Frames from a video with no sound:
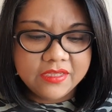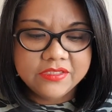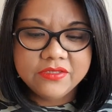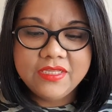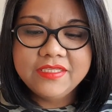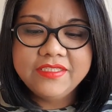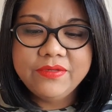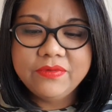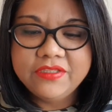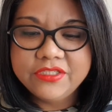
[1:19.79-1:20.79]
So let's see
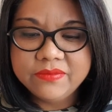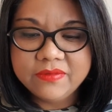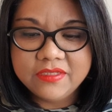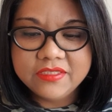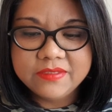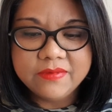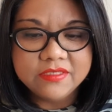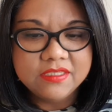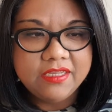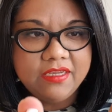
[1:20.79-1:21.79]
what this one
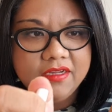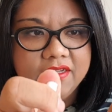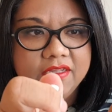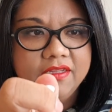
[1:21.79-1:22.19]
smells like.